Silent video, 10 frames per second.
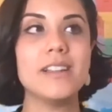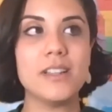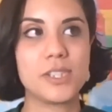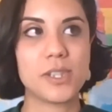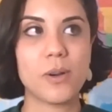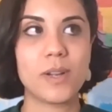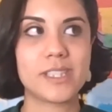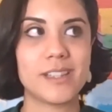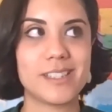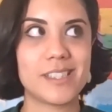So
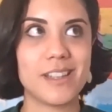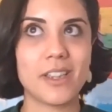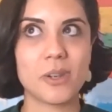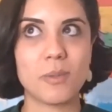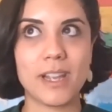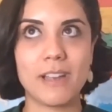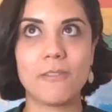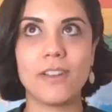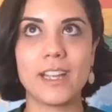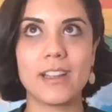it's another way of
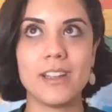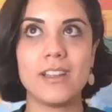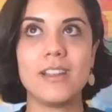like